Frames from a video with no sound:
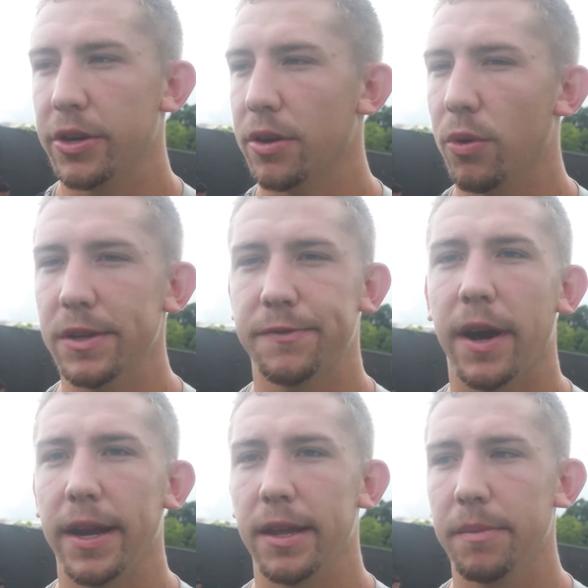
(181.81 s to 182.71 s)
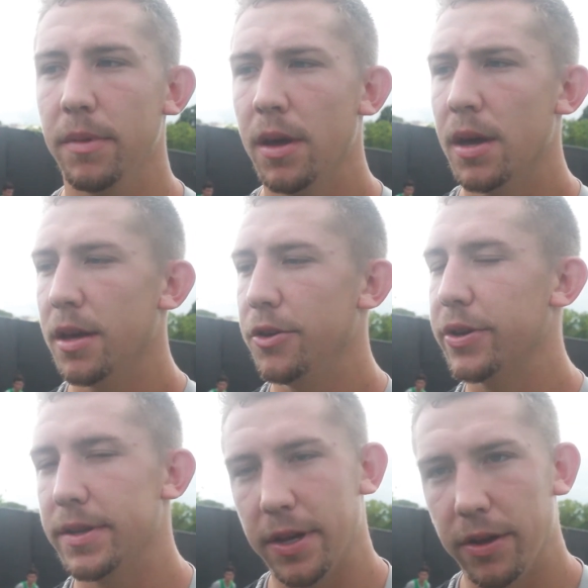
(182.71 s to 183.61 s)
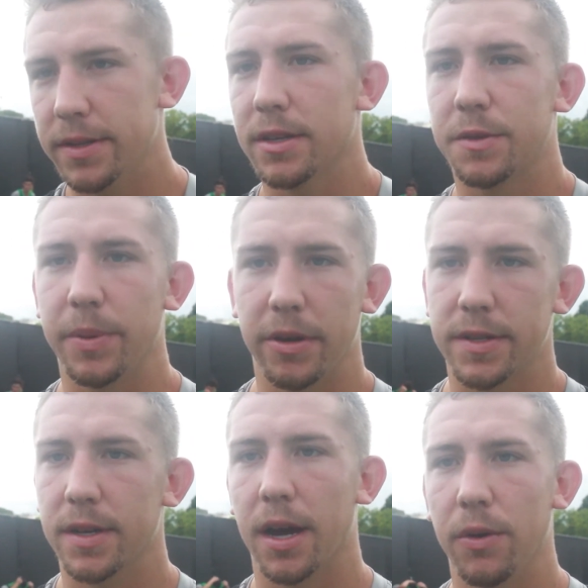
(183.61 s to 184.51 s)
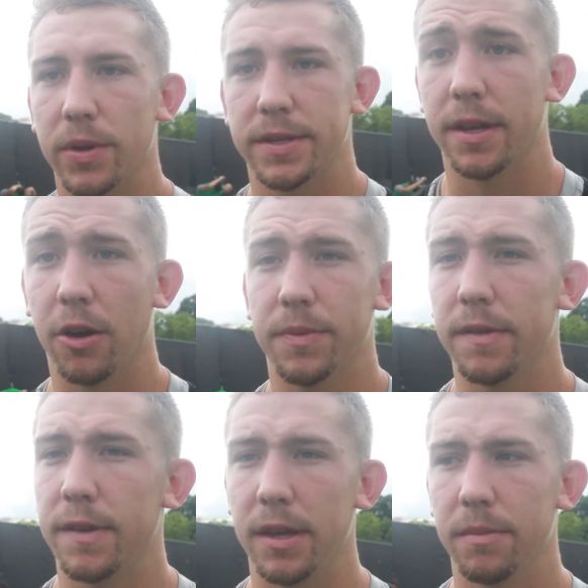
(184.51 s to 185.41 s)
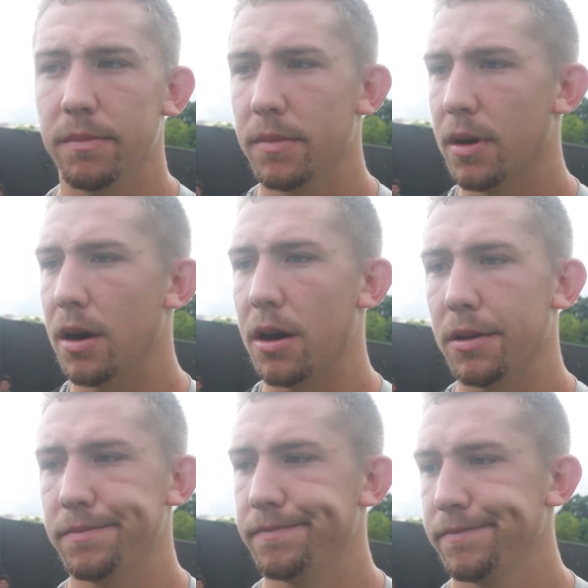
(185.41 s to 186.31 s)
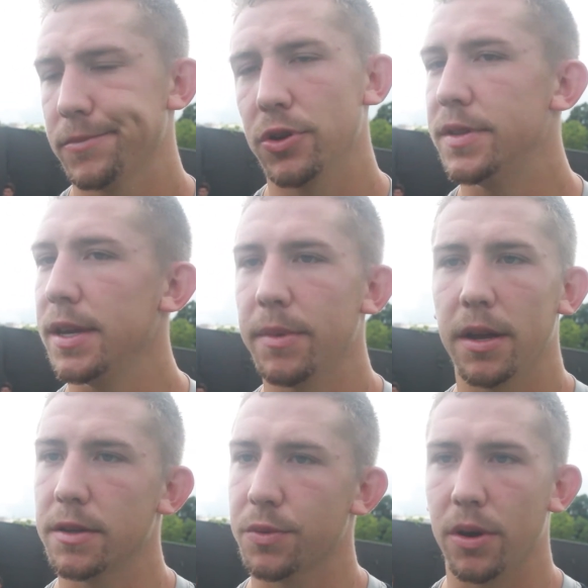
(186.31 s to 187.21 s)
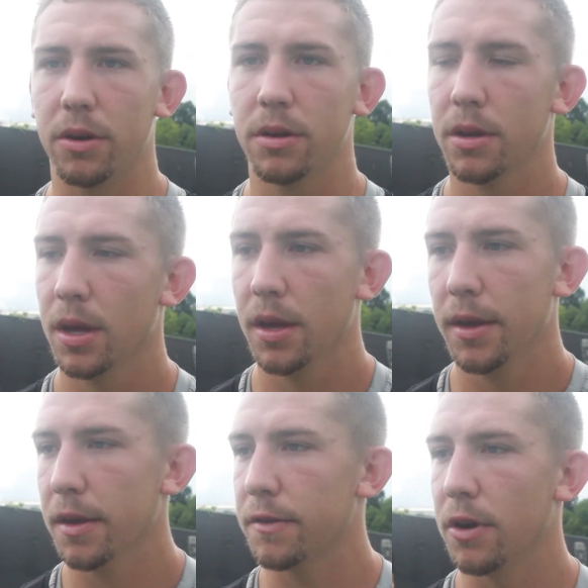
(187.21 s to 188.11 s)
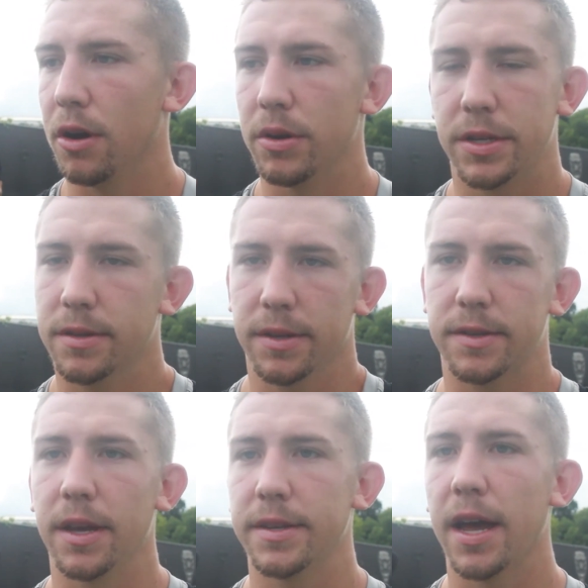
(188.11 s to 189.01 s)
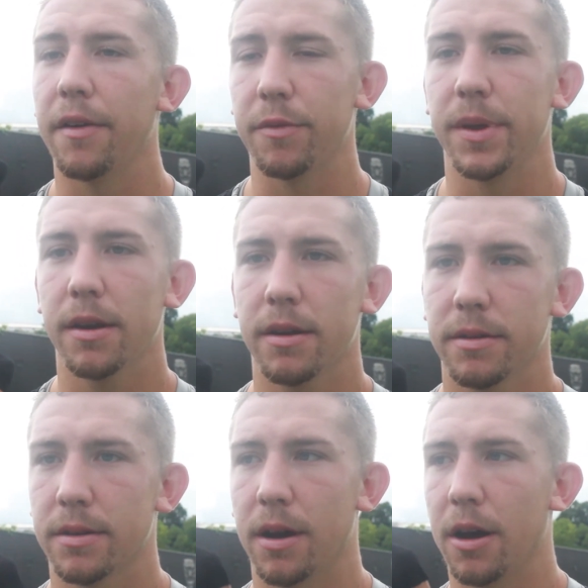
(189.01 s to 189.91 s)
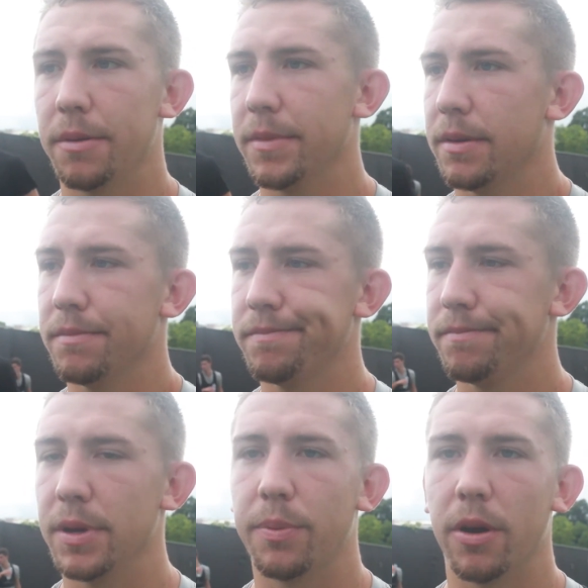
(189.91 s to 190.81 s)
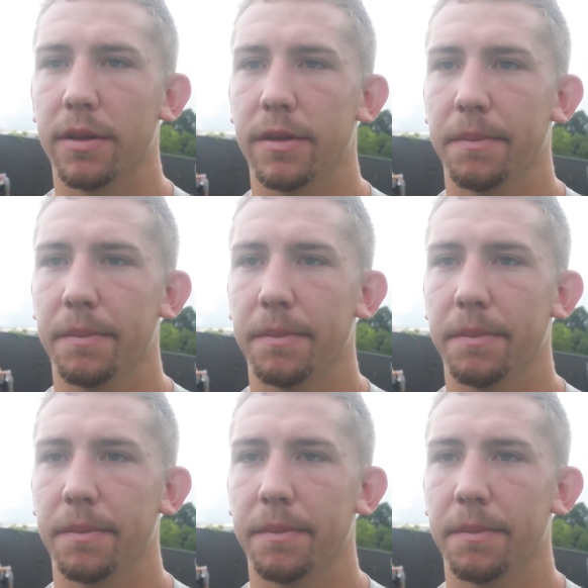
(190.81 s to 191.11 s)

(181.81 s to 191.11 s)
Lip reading: You can always find him. You can tell he's an experienced guy, wants to help the team, good teammate as well. So it's nice to have him here and be a part of the